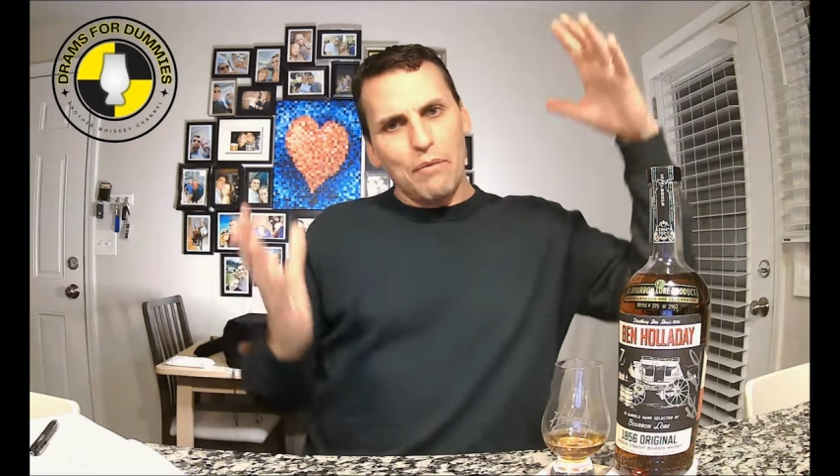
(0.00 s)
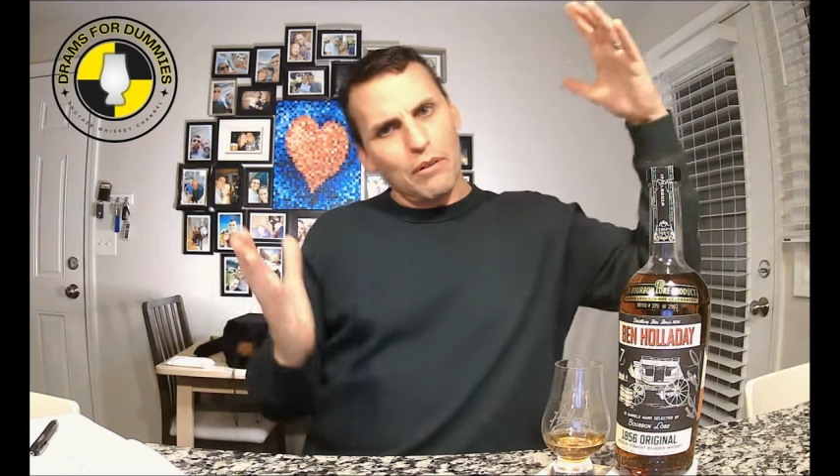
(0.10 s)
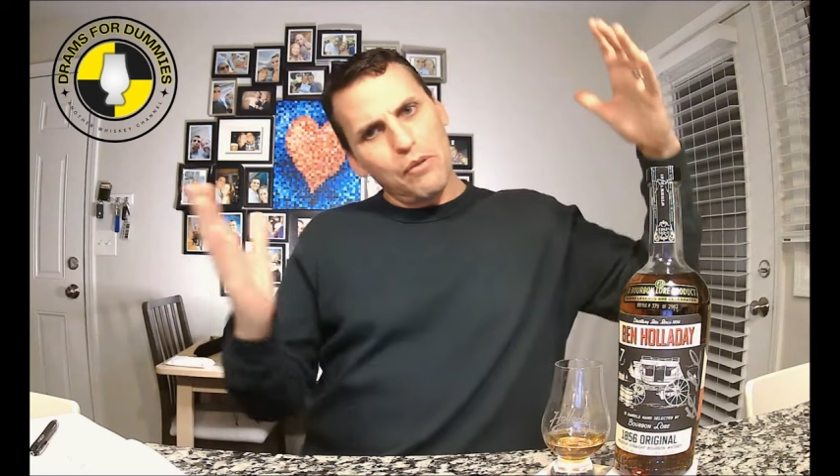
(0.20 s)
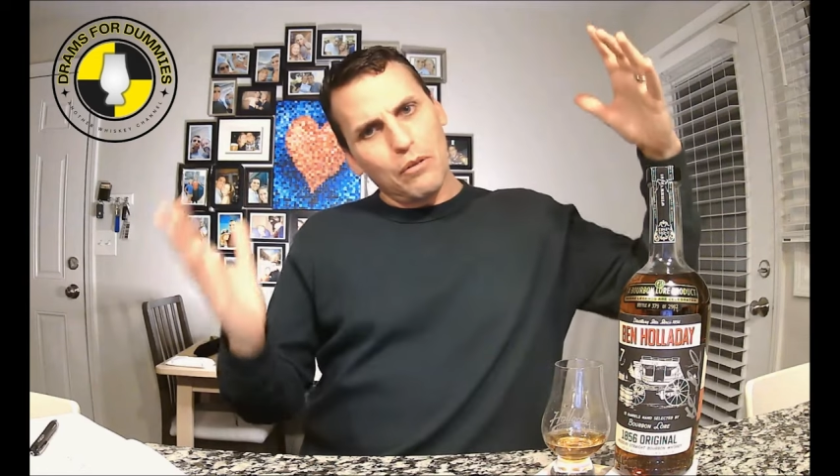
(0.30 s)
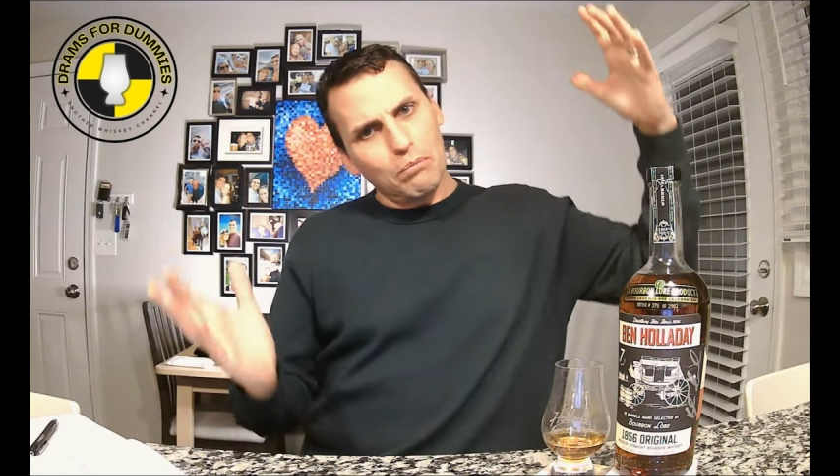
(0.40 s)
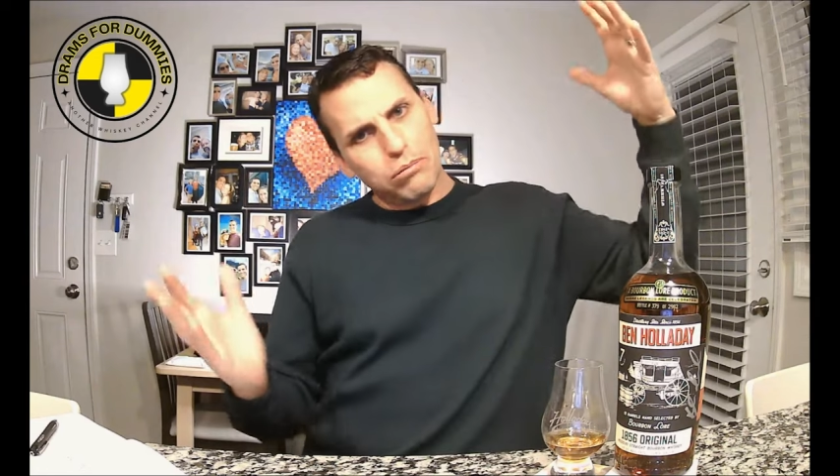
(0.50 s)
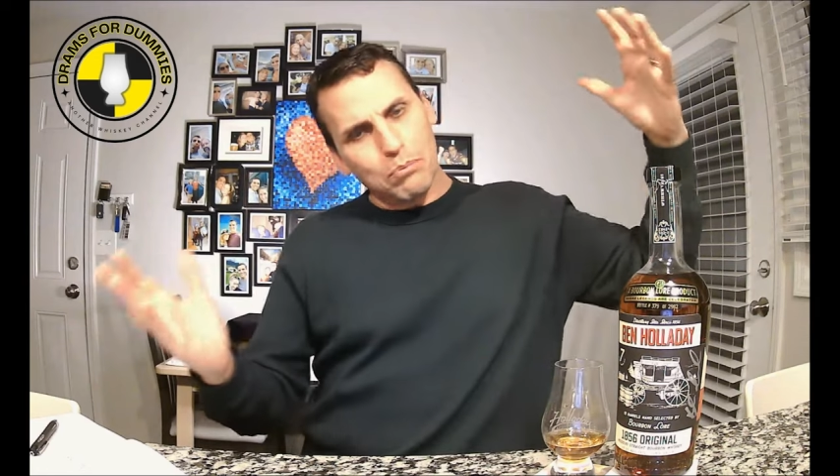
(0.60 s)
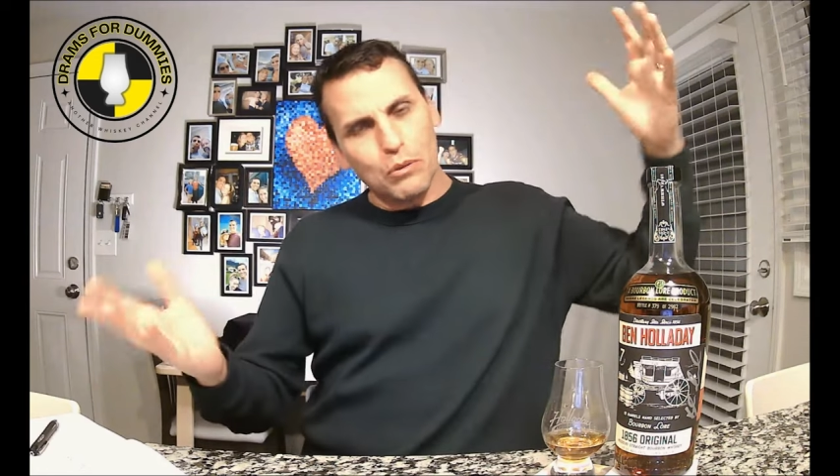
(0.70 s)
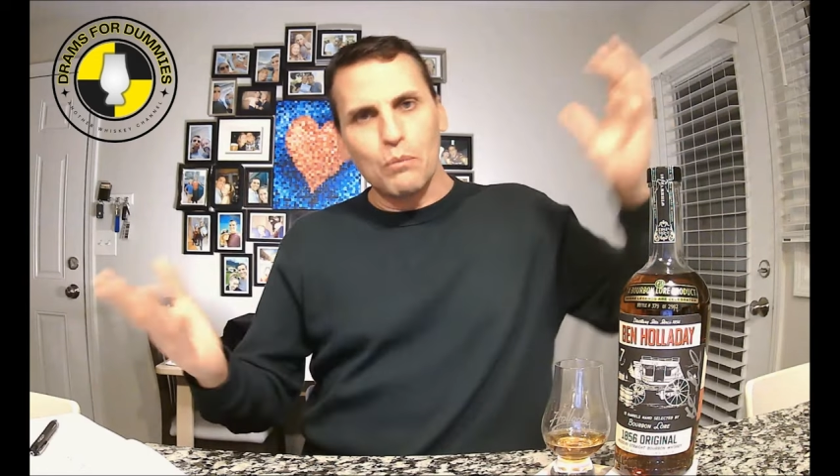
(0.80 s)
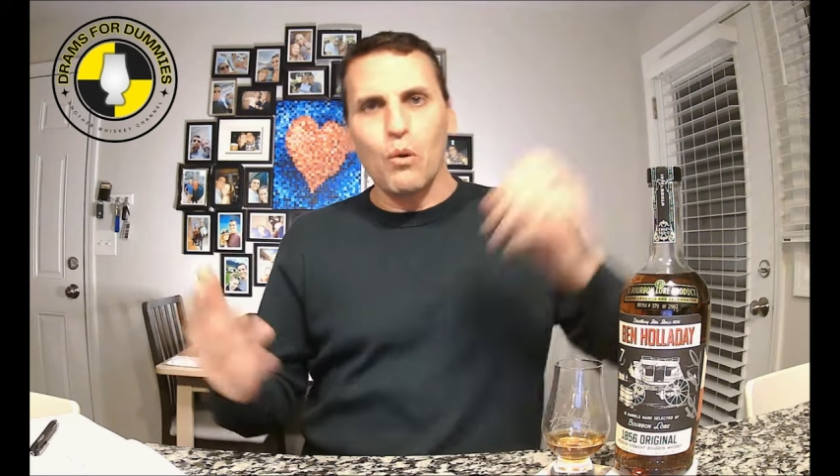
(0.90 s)
the little
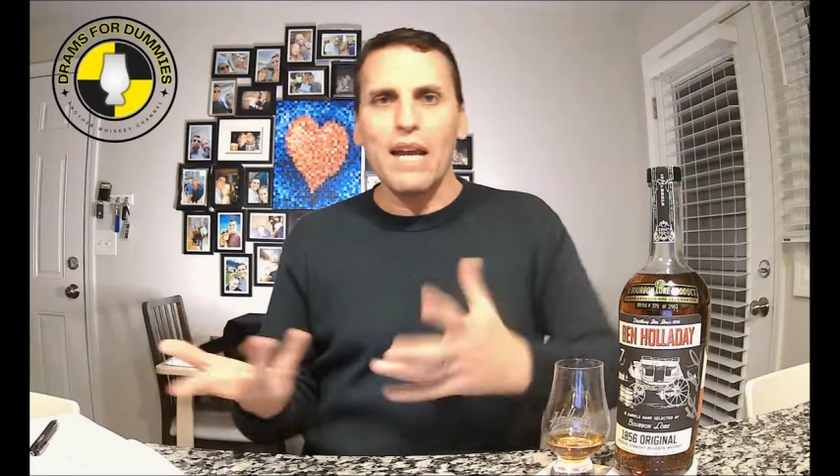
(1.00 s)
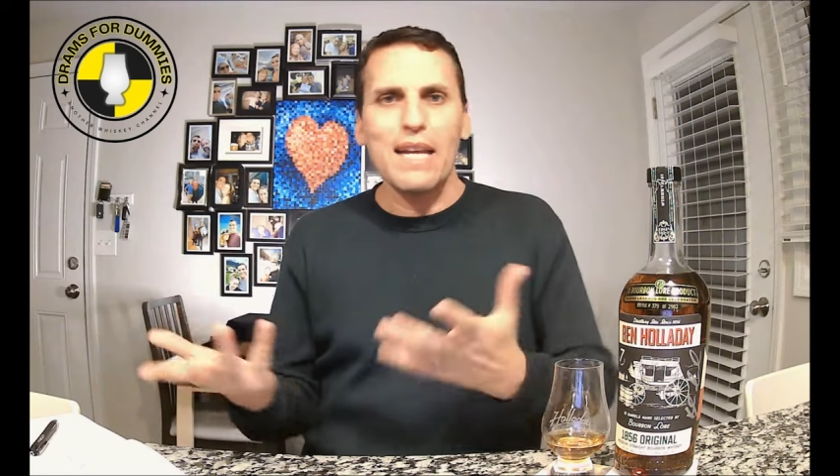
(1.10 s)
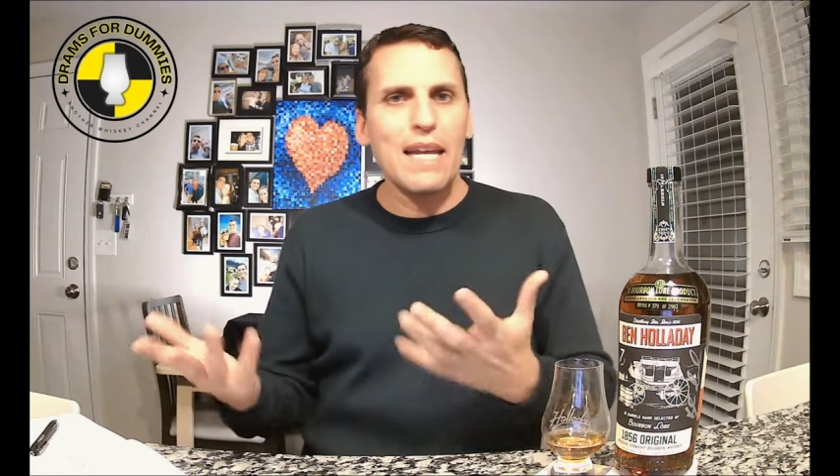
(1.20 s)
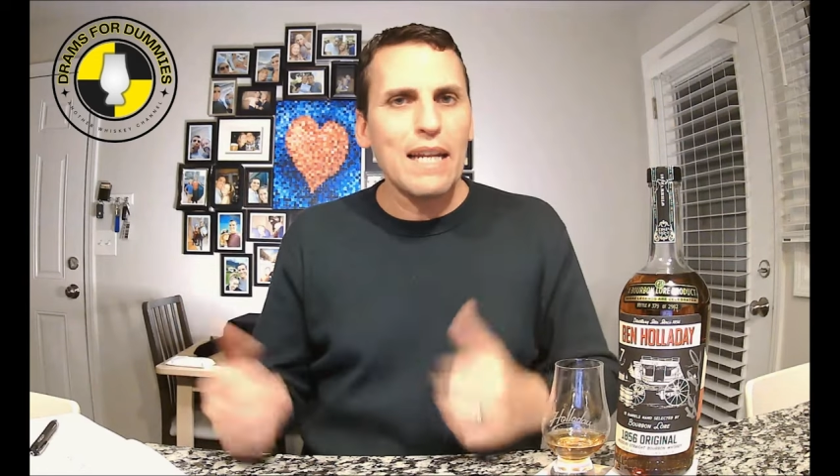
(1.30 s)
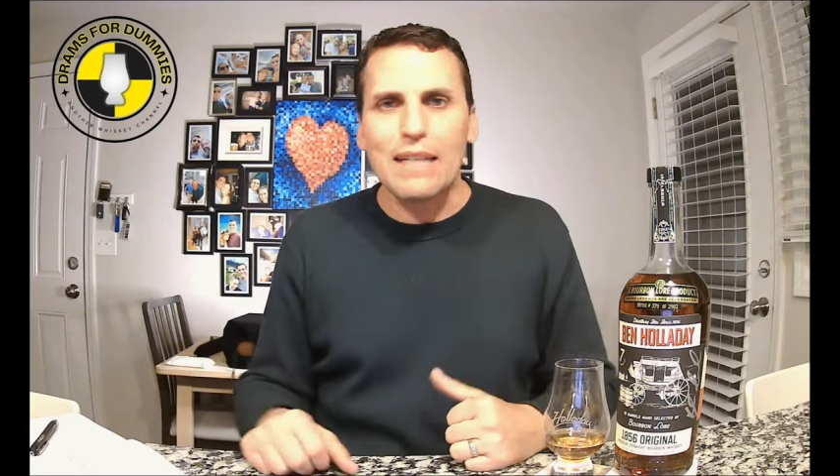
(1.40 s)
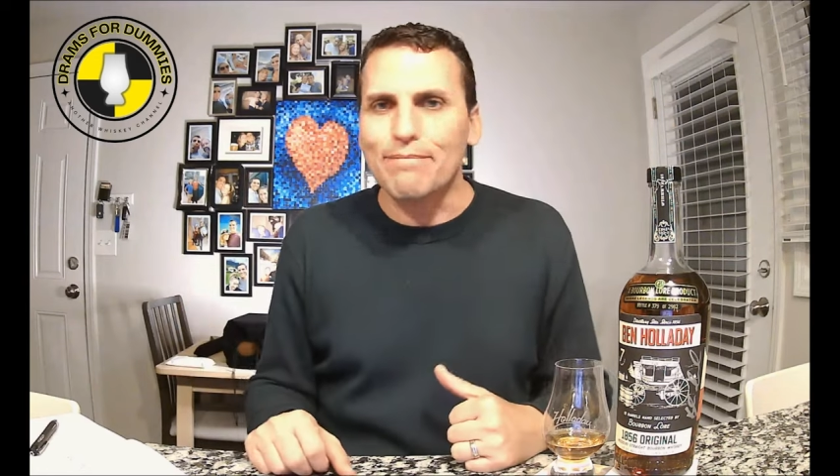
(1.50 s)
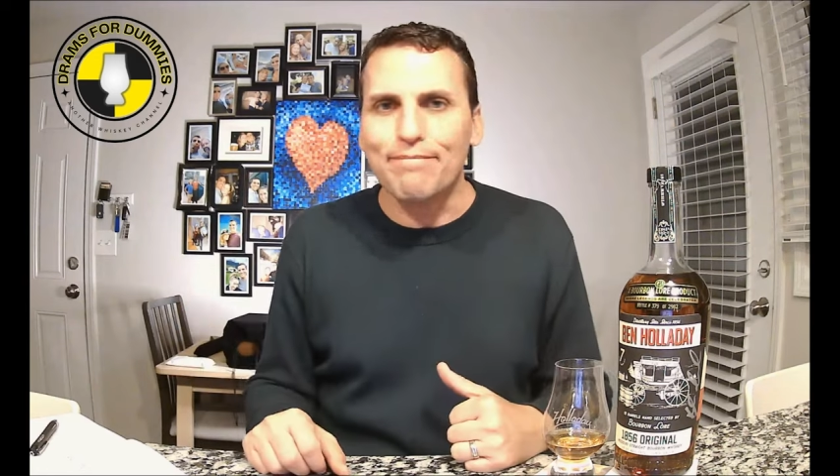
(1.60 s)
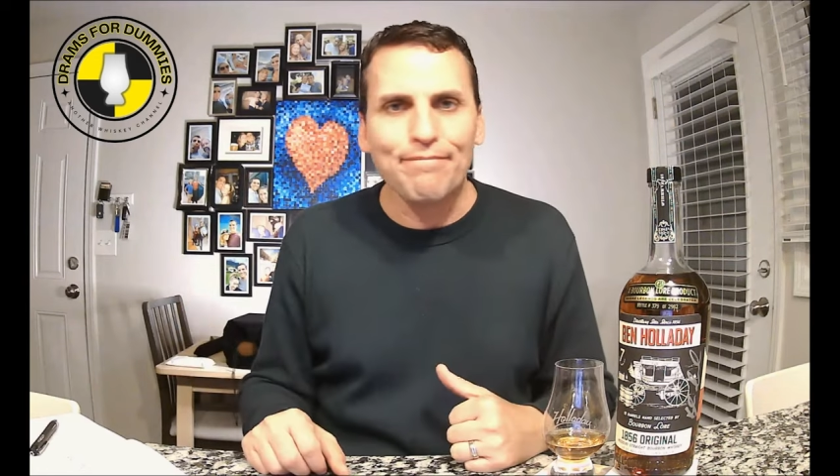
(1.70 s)
burp, burp, why can I?